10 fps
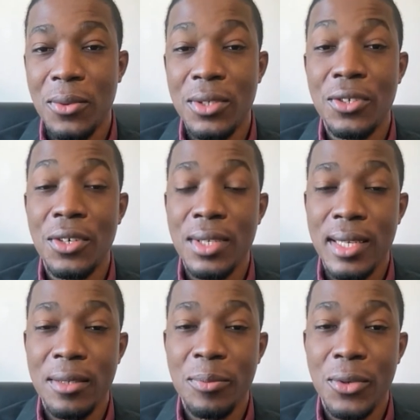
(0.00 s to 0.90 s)
was just
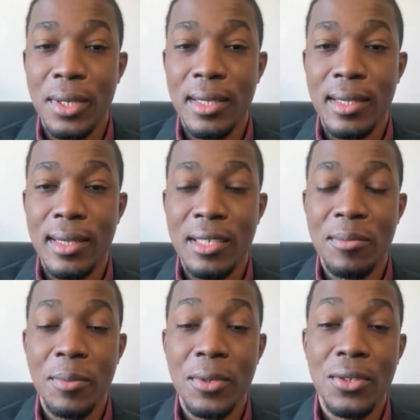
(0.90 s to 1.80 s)
as important as
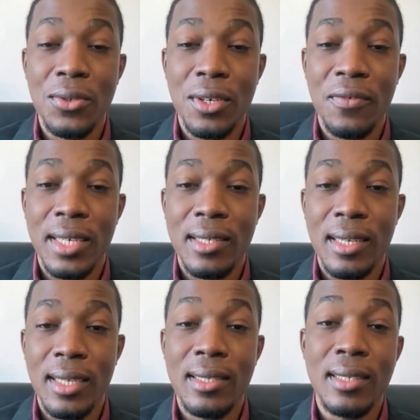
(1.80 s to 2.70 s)
my pursuit of
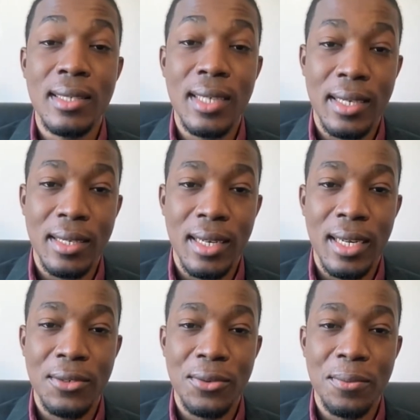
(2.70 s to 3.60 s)
excellence inside the
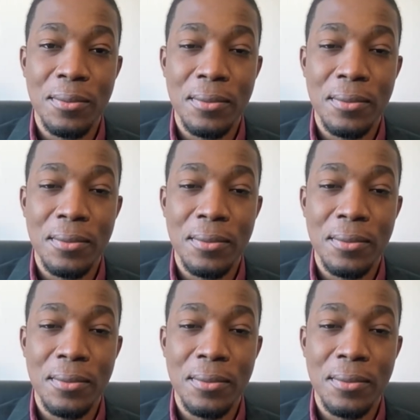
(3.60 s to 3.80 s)
classroom.